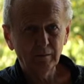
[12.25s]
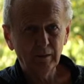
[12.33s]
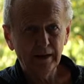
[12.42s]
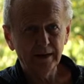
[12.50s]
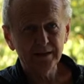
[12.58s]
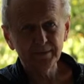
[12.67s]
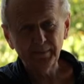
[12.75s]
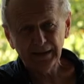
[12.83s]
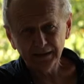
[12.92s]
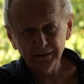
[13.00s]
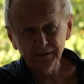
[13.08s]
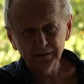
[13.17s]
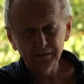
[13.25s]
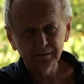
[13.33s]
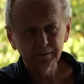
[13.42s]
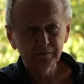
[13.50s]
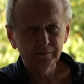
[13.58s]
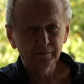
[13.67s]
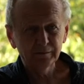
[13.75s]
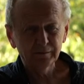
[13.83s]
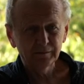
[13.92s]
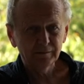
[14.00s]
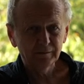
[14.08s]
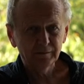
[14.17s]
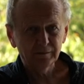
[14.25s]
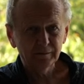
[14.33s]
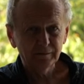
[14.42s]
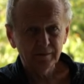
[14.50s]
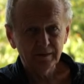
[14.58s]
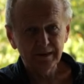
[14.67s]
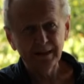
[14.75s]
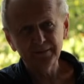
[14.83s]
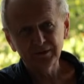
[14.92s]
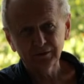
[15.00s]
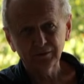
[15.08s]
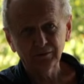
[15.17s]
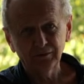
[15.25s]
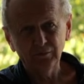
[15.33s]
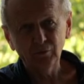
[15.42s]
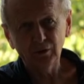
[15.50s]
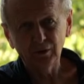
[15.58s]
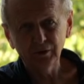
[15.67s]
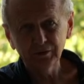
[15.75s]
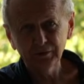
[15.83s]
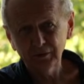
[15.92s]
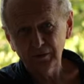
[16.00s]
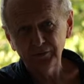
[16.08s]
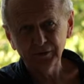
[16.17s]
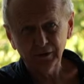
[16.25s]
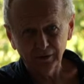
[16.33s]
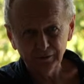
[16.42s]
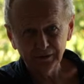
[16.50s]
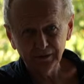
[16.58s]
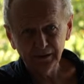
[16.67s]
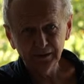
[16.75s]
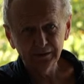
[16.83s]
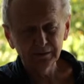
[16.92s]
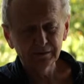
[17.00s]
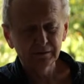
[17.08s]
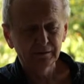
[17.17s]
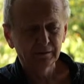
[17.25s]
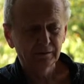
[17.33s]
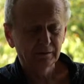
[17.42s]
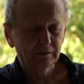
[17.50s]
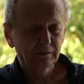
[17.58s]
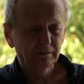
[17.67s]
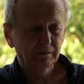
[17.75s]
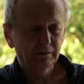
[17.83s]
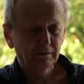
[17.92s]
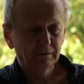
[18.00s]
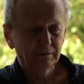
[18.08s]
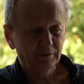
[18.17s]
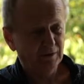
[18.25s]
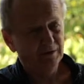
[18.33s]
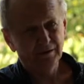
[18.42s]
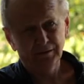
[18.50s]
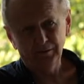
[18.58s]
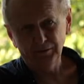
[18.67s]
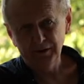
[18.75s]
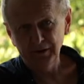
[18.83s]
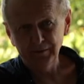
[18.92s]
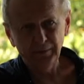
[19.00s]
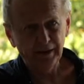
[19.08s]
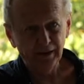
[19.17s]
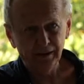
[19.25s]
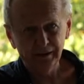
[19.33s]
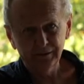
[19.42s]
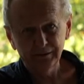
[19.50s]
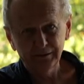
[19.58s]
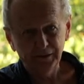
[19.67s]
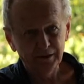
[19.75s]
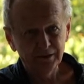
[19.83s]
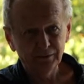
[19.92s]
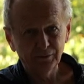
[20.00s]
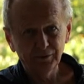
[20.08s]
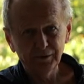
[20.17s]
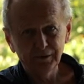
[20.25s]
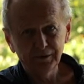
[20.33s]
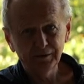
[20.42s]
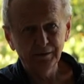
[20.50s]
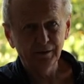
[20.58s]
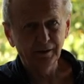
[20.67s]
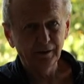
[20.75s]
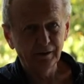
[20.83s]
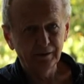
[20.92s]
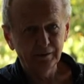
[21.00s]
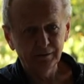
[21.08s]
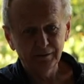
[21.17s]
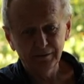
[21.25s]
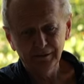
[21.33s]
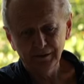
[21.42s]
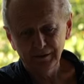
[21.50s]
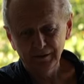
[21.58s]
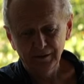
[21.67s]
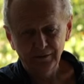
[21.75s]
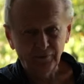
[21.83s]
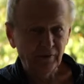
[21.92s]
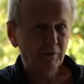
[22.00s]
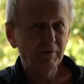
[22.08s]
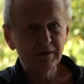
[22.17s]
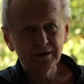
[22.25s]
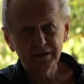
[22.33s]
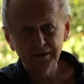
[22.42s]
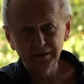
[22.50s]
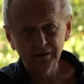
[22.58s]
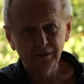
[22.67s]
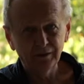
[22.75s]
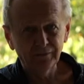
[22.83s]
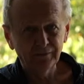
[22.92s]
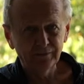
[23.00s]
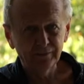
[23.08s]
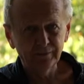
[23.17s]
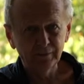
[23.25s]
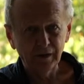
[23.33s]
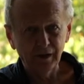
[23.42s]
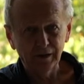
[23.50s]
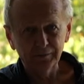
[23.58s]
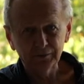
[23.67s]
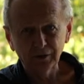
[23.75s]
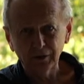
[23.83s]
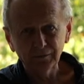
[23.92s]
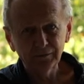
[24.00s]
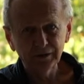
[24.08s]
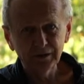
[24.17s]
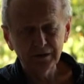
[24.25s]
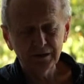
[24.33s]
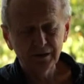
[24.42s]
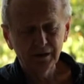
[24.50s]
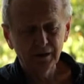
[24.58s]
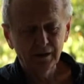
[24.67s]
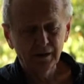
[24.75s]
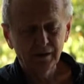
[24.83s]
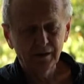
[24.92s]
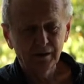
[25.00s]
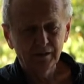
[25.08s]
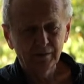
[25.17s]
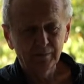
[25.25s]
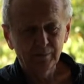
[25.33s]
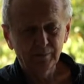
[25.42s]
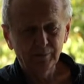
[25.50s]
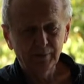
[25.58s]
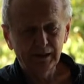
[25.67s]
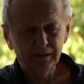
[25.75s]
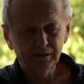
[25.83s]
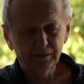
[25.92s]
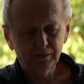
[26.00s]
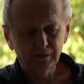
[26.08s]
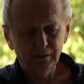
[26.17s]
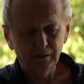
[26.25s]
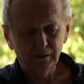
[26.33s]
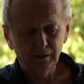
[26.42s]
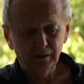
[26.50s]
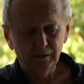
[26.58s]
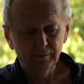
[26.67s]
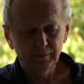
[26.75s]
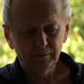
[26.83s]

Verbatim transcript: expected some sort of war on the continent, just looking back at the history and the frequency of armed conflicts. But uh,